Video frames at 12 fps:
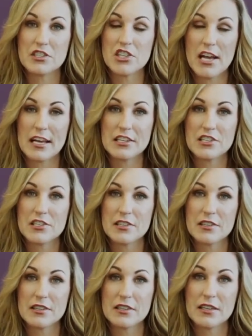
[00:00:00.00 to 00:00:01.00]
judge
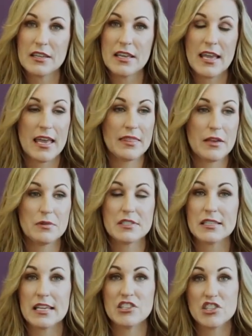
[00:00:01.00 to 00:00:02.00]
and they would
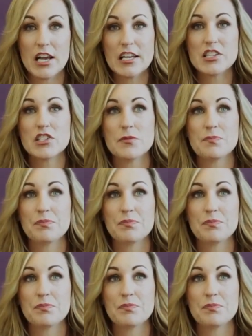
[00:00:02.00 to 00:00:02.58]
say, "Judge,